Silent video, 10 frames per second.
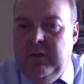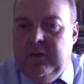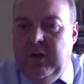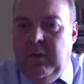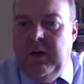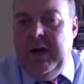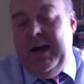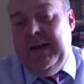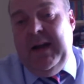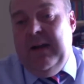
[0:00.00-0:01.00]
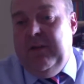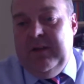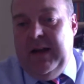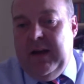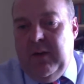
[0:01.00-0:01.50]
So, and again, if there's
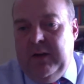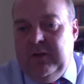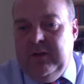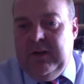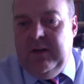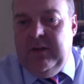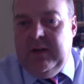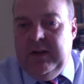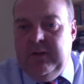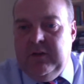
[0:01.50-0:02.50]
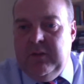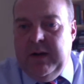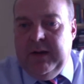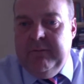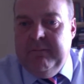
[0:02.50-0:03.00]
any questions, give us a ring.